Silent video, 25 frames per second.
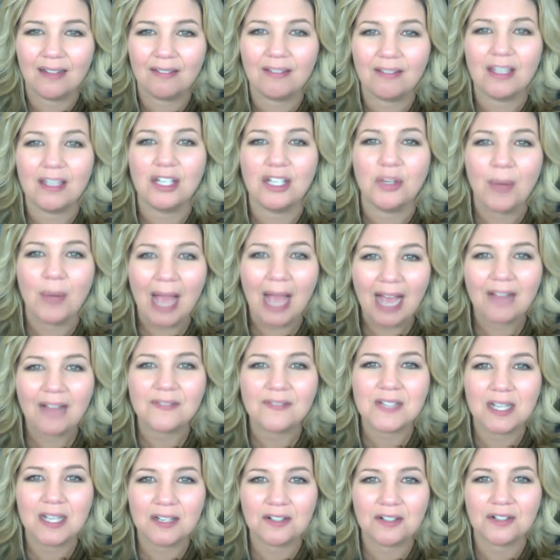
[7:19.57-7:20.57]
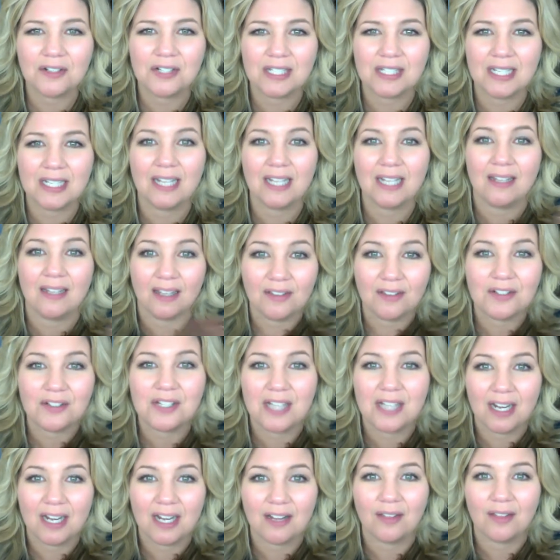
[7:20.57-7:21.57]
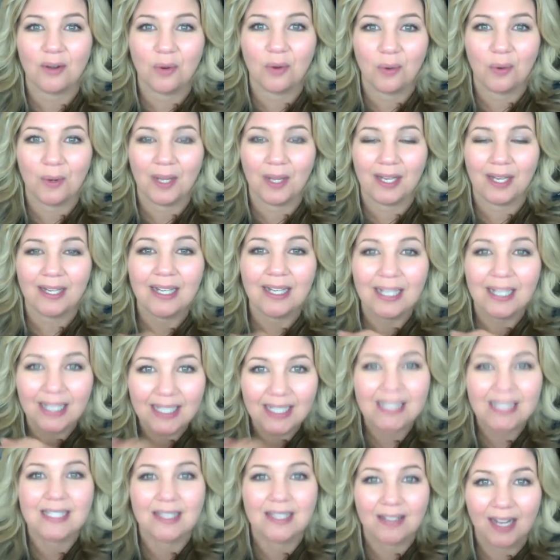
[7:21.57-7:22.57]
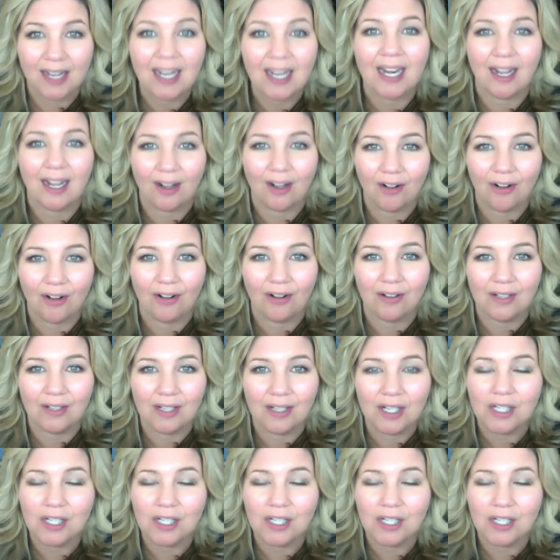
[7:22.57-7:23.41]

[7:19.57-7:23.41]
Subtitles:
then you have to understand the other side of the coin is the connect call.